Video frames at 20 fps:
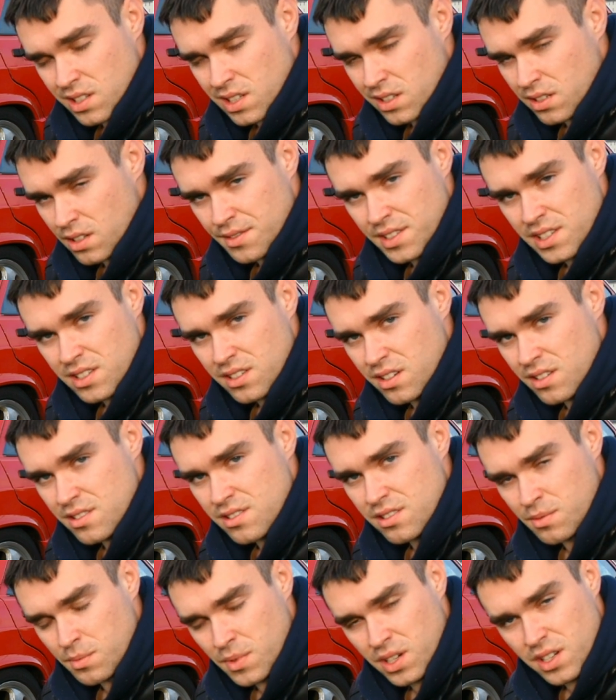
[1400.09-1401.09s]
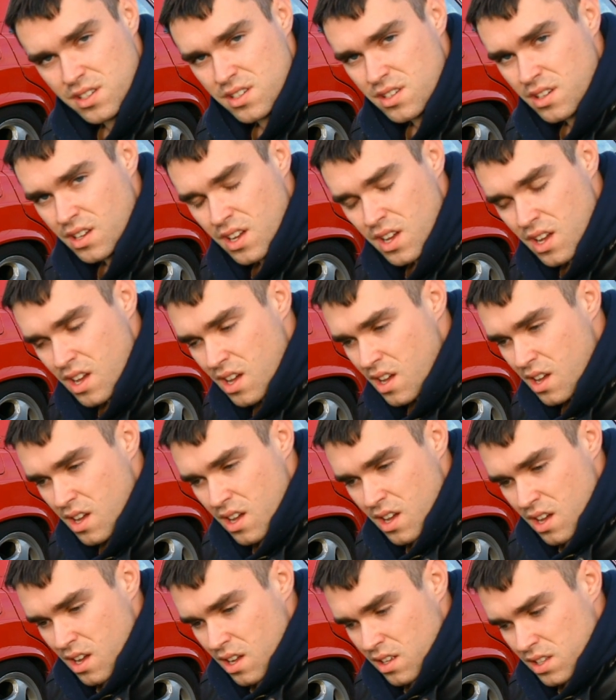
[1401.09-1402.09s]
They love these cars so much.
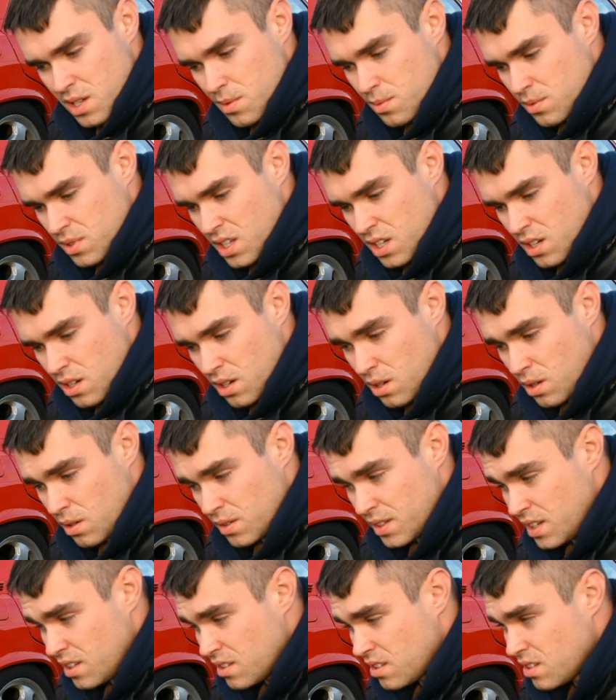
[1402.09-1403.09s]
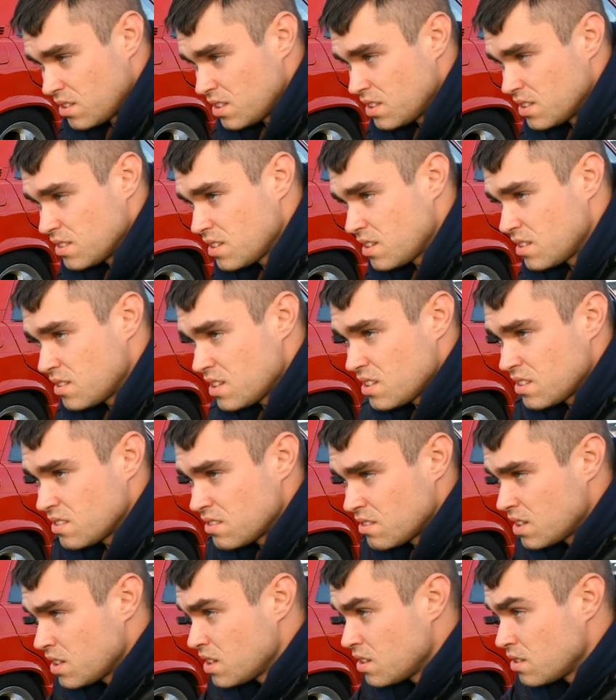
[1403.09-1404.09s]
They they go they they they
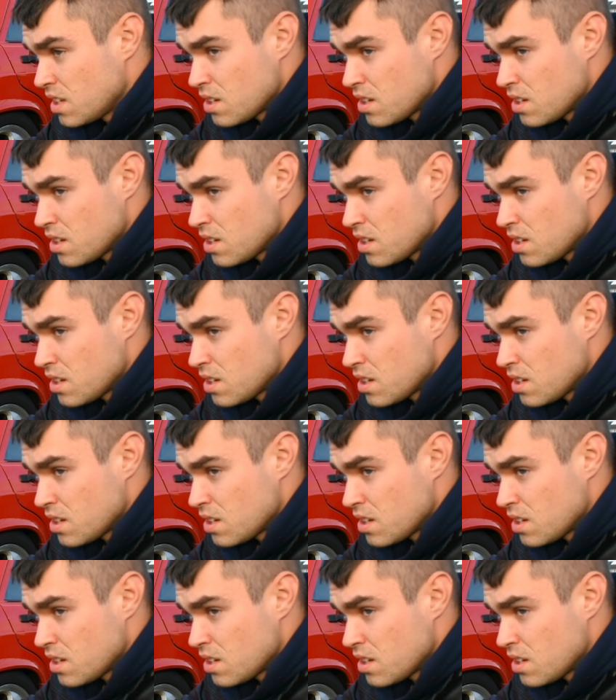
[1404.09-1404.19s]
they,